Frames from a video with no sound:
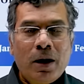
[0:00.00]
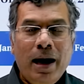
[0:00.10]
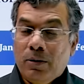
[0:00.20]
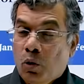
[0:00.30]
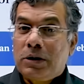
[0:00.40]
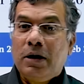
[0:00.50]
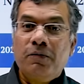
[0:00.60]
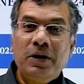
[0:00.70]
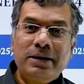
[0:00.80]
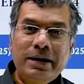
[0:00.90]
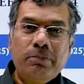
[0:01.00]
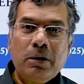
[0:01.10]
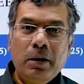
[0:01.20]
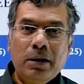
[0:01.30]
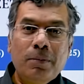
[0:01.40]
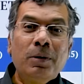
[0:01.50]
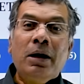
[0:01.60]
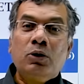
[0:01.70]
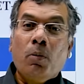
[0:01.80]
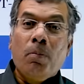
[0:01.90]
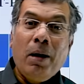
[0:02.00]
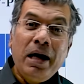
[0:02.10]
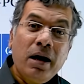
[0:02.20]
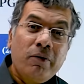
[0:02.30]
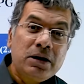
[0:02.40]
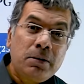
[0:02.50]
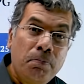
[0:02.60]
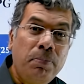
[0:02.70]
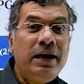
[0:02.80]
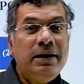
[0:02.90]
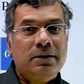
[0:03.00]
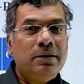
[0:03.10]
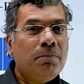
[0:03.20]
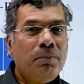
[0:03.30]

and those kind of things keep coming up so my request please